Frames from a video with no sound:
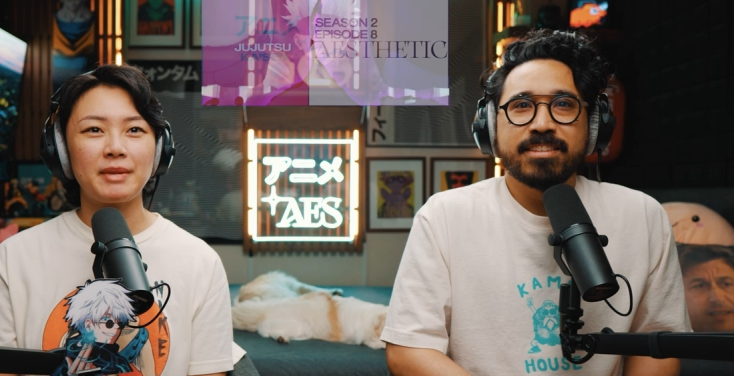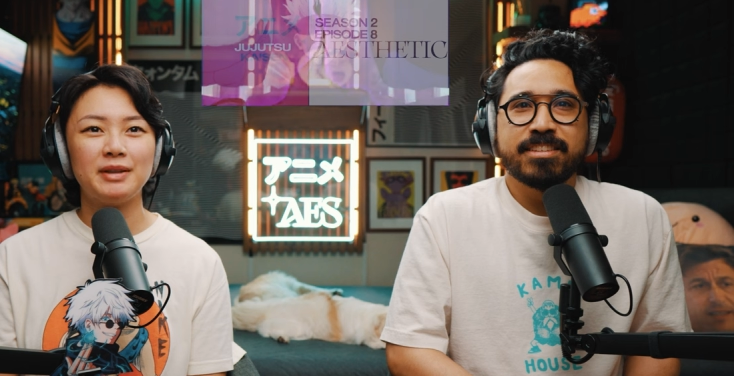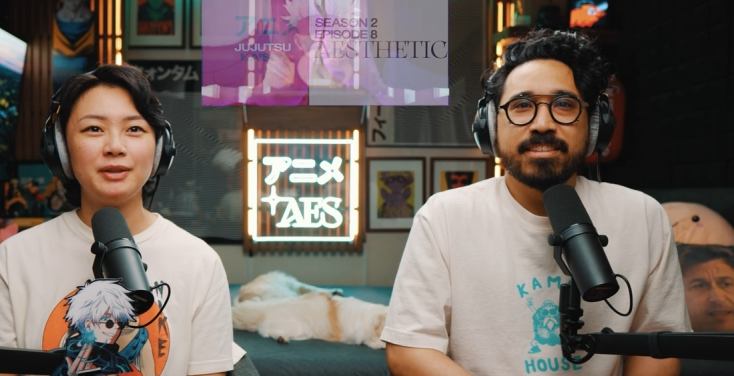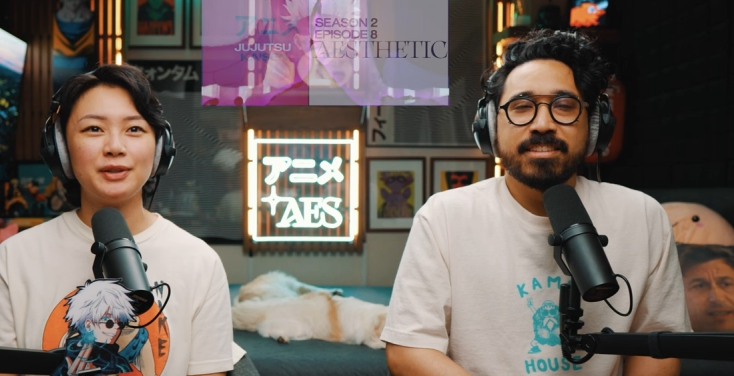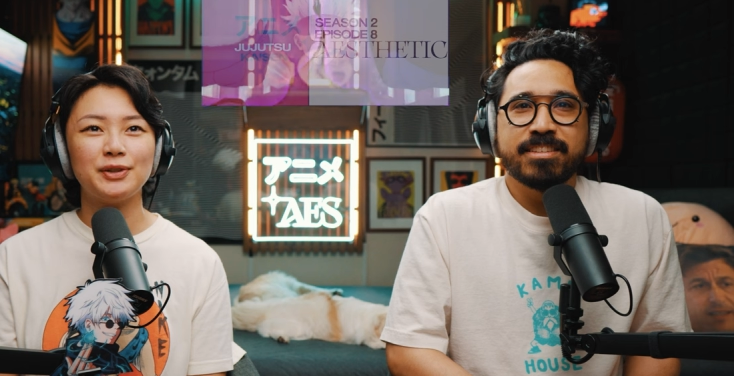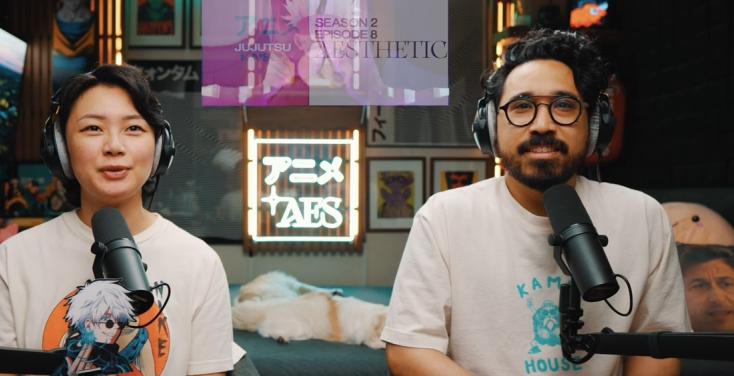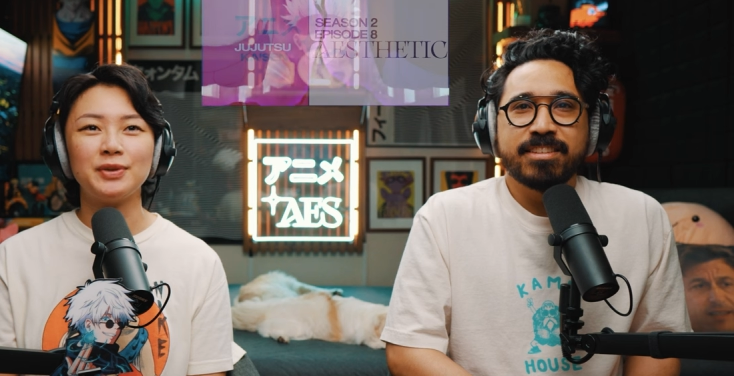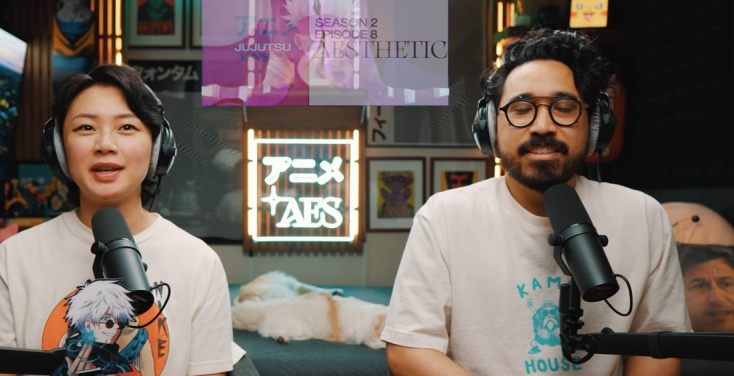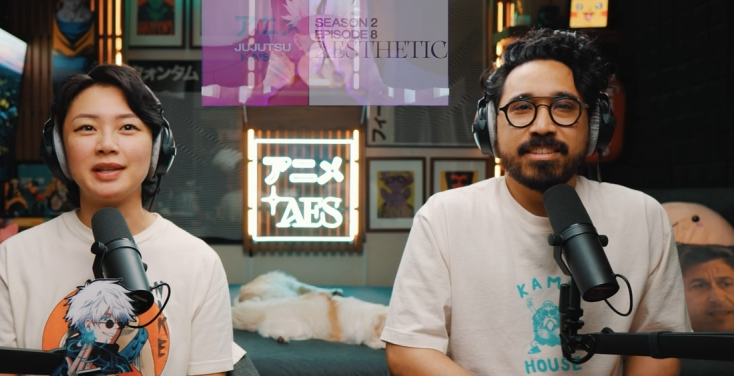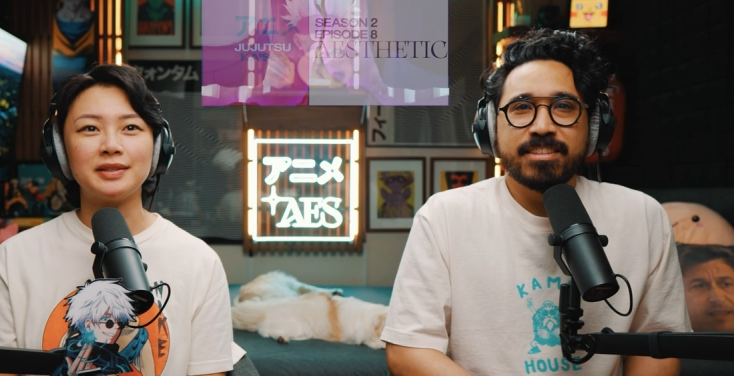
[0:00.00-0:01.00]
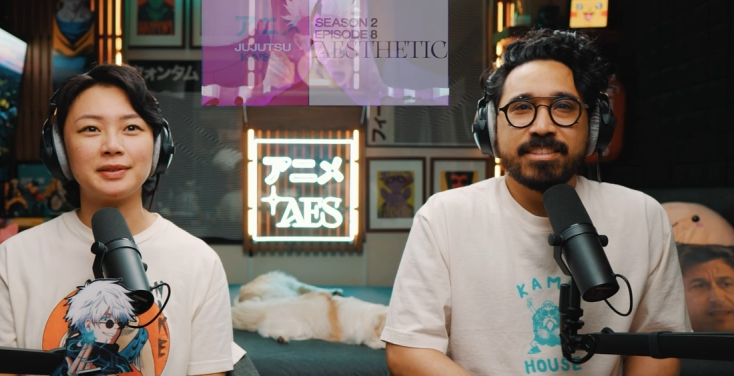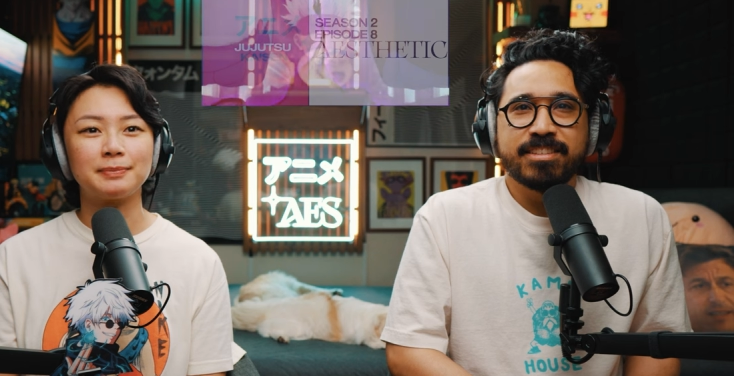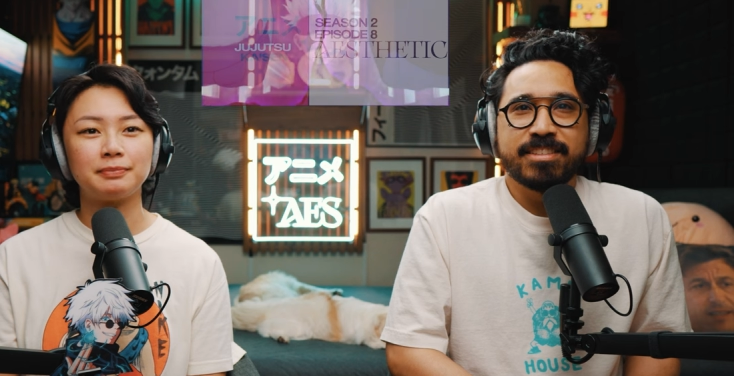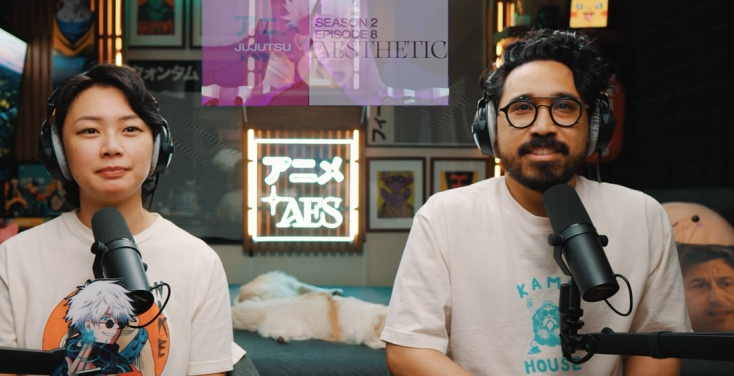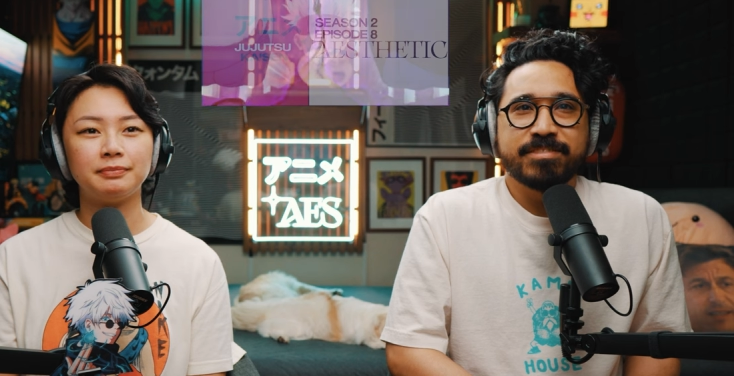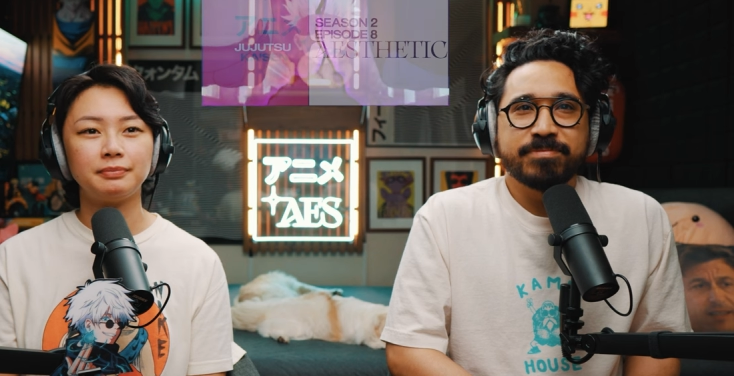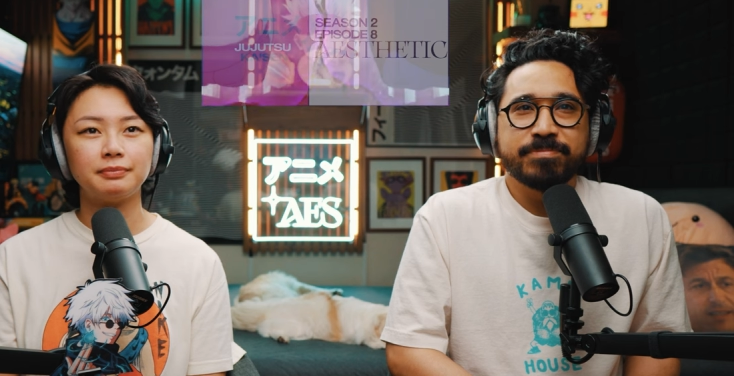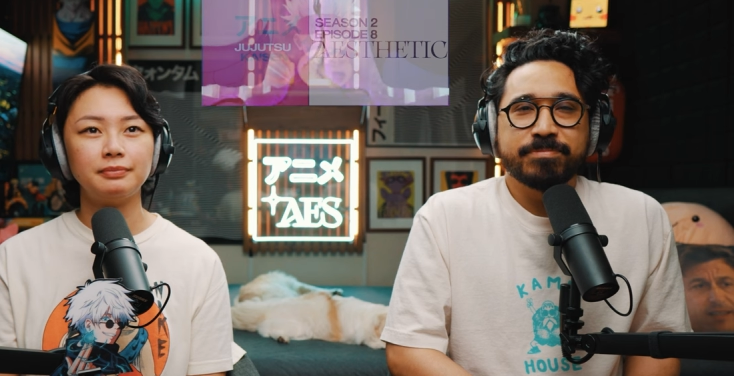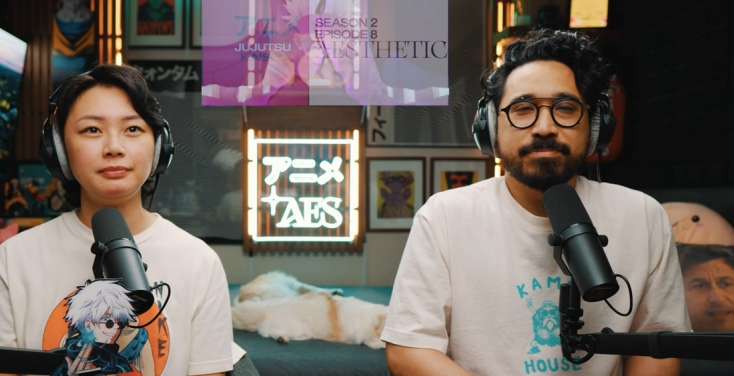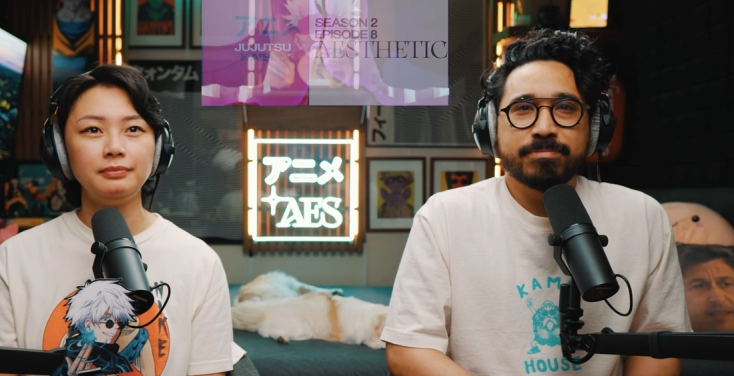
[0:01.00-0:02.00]
Speaker 1: It looks so nice.
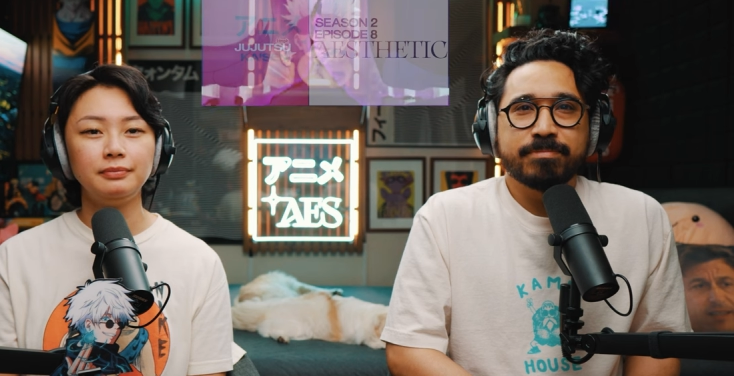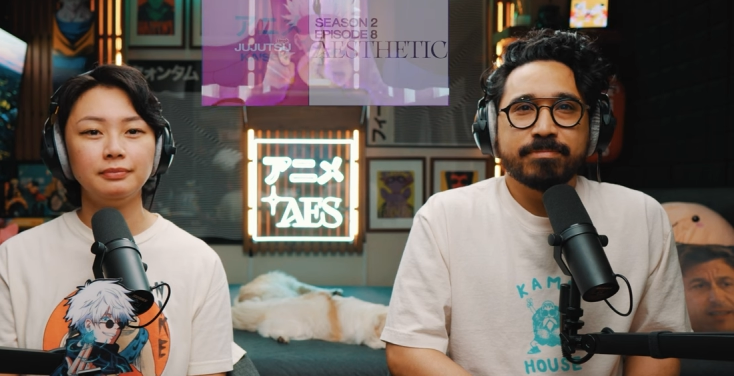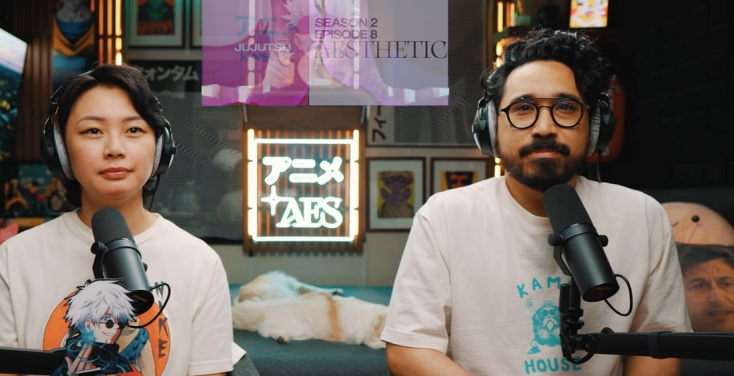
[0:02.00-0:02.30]
yeah,